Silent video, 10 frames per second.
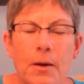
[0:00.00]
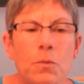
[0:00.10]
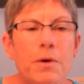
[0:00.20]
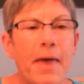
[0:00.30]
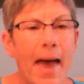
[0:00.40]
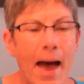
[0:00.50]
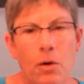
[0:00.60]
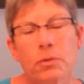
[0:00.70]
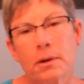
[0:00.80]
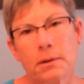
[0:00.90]

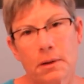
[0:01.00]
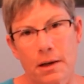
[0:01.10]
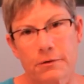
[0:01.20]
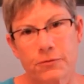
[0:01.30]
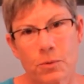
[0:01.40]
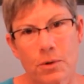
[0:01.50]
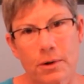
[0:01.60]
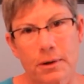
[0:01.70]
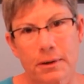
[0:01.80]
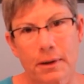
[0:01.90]
without a lot of
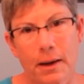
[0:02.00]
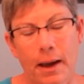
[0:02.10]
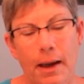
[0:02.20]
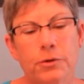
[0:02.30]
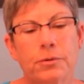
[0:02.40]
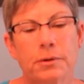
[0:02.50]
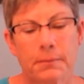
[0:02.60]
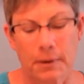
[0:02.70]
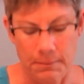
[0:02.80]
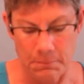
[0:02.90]
work. You can
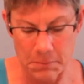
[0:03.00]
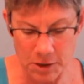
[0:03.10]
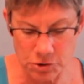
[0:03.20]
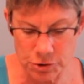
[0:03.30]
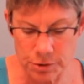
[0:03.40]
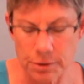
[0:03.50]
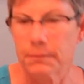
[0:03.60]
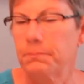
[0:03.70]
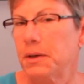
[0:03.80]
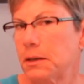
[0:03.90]
measure,
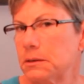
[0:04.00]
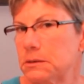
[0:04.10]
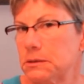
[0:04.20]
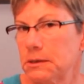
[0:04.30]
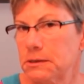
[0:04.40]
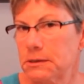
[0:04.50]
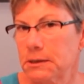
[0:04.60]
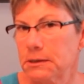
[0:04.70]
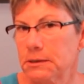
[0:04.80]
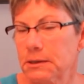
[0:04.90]
be
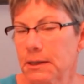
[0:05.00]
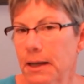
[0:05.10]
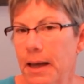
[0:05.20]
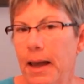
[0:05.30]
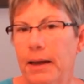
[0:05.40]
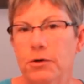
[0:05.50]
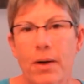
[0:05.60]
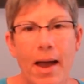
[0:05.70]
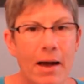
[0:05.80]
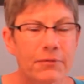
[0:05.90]
consistent, and you
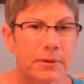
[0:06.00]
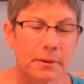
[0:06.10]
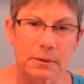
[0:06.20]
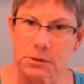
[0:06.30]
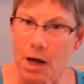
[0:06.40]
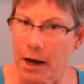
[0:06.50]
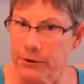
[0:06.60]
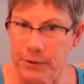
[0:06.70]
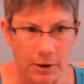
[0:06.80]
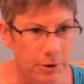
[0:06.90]
haven't
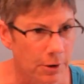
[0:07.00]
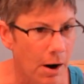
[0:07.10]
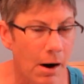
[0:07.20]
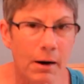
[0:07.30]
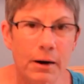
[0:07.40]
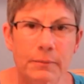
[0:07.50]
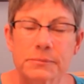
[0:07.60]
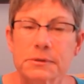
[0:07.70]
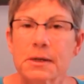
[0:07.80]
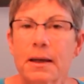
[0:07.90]
tired out your
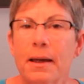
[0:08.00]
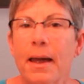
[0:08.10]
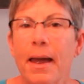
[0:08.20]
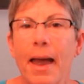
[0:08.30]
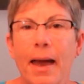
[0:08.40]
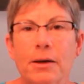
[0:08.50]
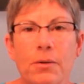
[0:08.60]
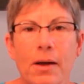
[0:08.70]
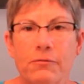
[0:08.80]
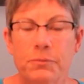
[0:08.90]
arms, and you
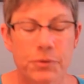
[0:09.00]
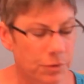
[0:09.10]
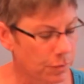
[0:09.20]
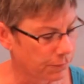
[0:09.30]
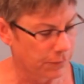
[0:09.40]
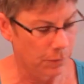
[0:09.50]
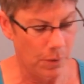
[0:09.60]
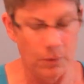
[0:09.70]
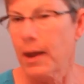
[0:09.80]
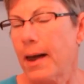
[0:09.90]
have beautiful
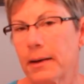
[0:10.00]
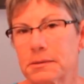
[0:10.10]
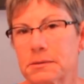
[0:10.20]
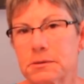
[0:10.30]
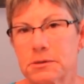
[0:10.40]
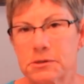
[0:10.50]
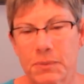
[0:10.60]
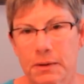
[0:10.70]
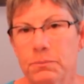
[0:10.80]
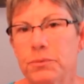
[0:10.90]
rolags to
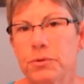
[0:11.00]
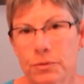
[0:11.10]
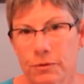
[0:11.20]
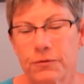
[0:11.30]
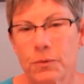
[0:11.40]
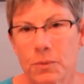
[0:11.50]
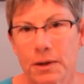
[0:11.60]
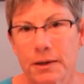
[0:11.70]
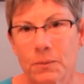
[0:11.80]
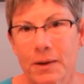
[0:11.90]
spin beautiful
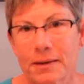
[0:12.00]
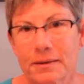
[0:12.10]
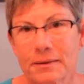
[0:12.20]
woolen with.